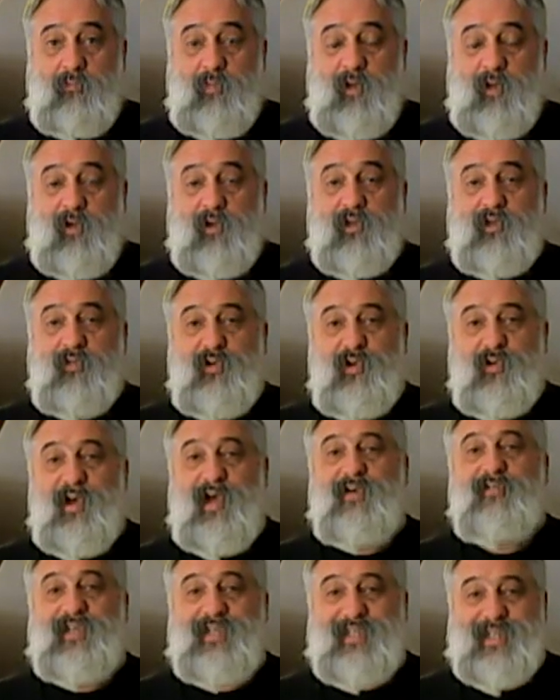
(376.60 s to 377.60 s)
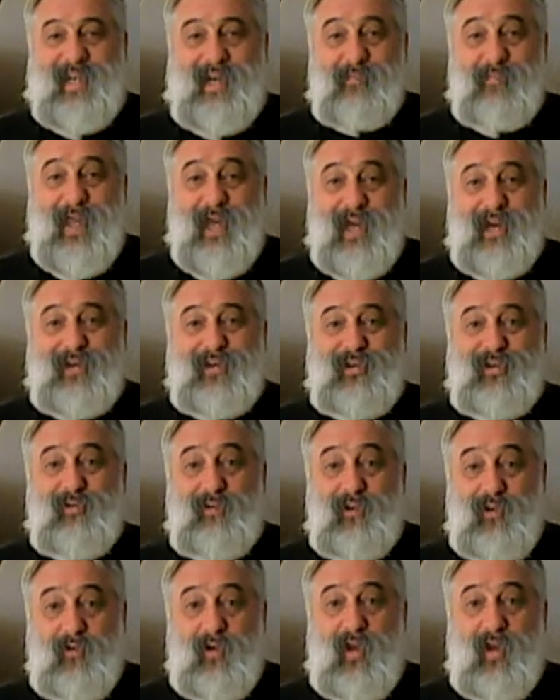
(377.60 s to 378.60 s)
Because if you have the same
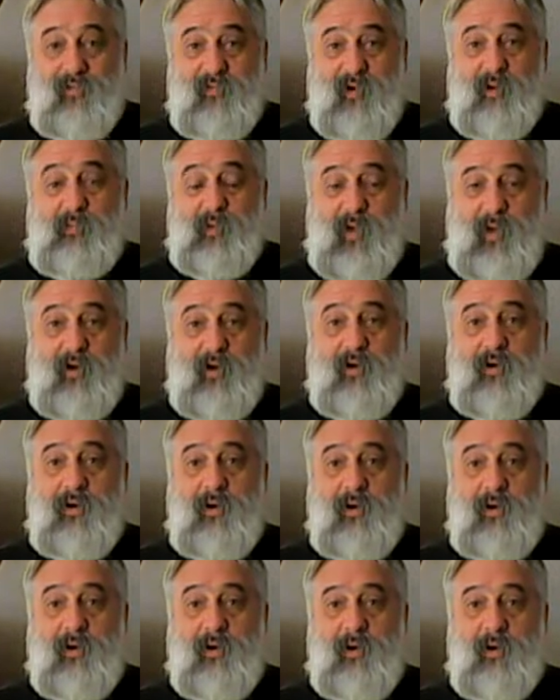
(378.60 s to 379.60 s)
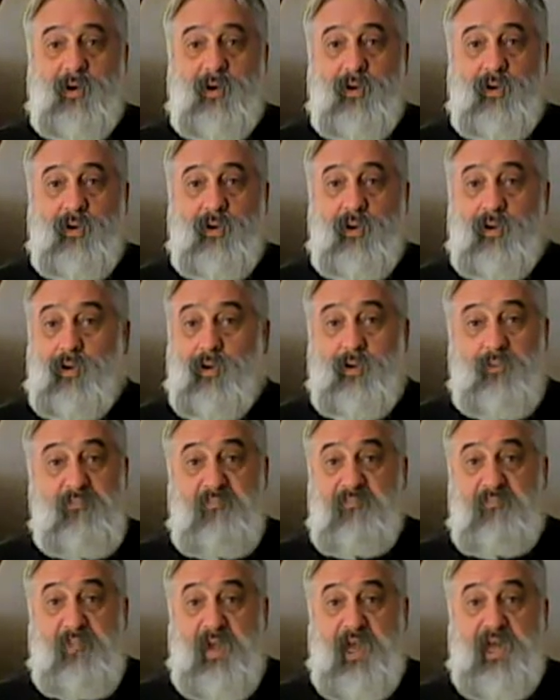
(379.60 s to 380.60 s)
attitude you have up here,
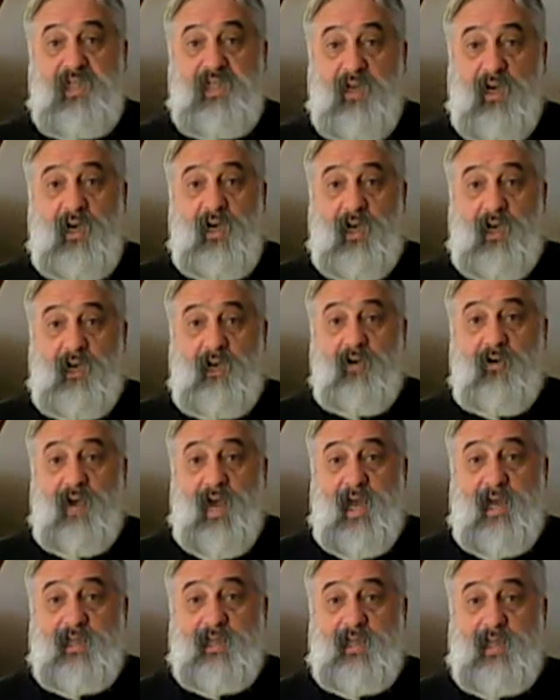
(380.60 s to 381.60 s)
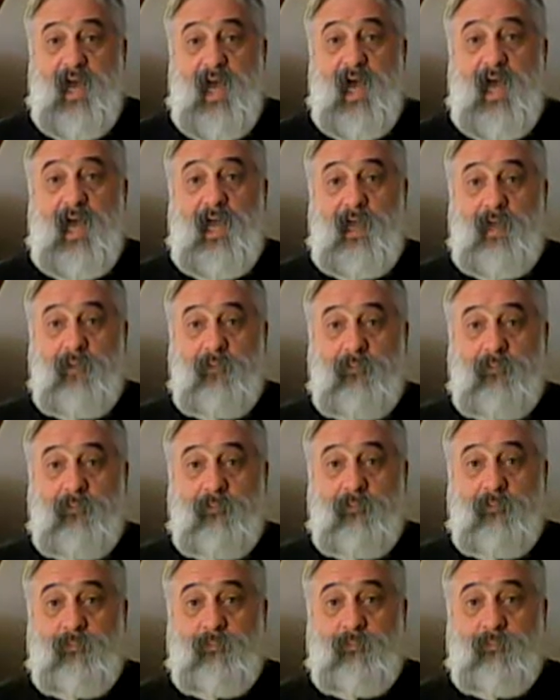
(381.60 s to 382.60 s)
he's going to let your ass die.
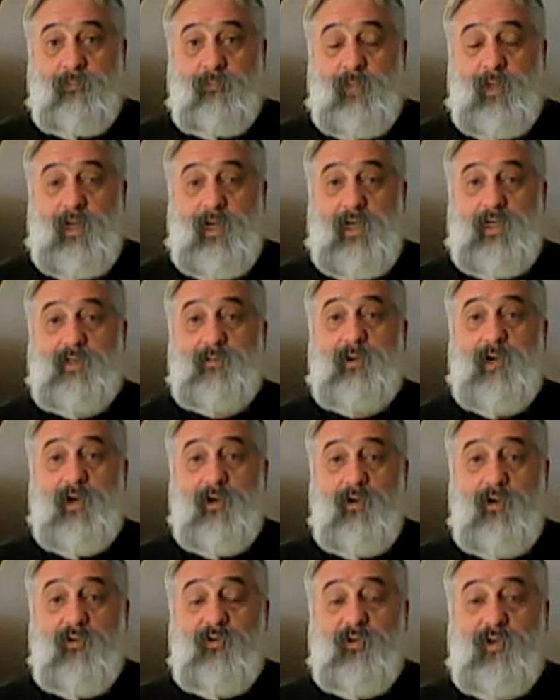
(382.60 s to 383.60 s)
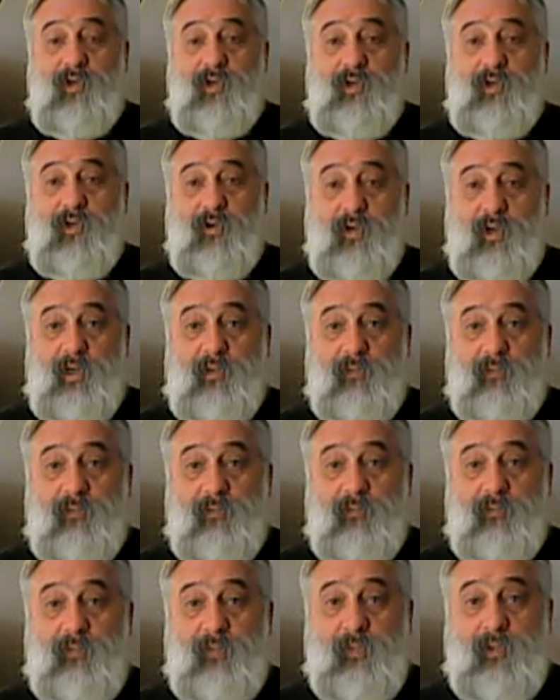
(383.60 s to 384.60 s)
And that's about all there is to it.
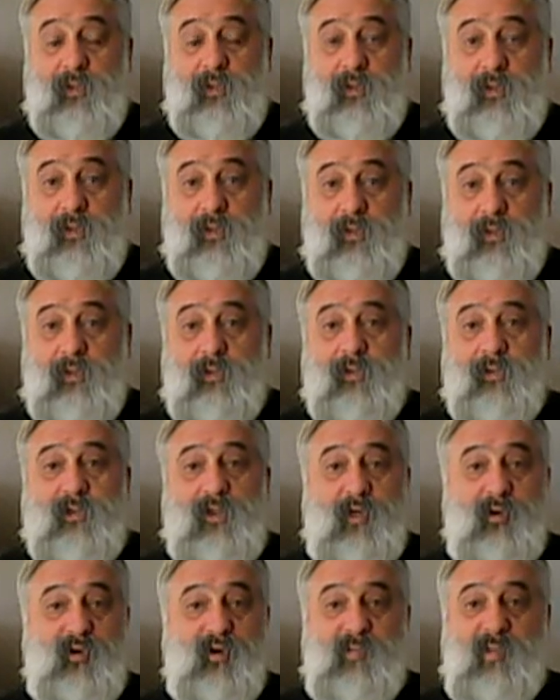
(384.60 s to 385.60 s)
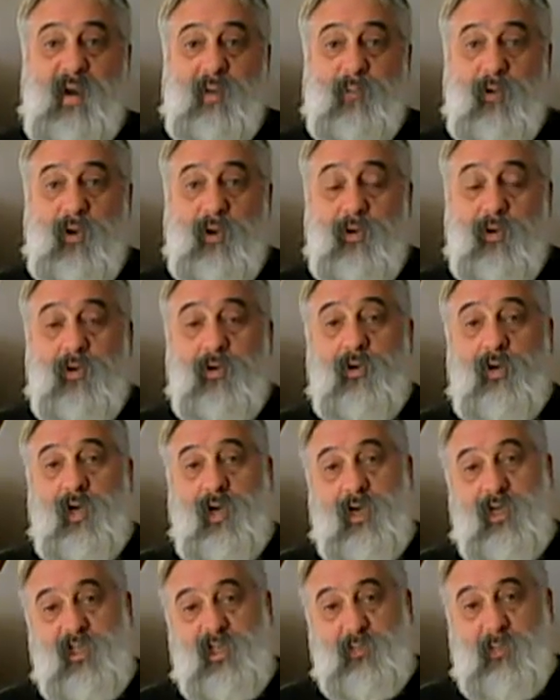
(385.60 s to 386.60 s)
So you remember,
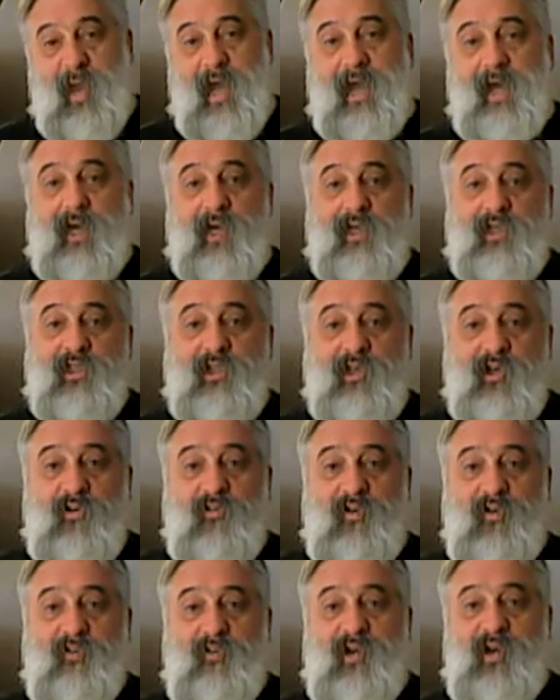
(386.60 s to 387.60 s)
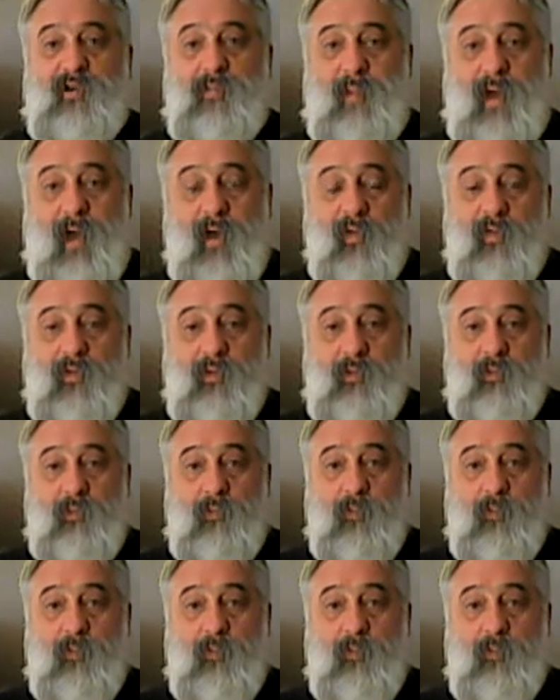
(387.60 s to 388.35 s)
you got to smack a conservative in the mouth.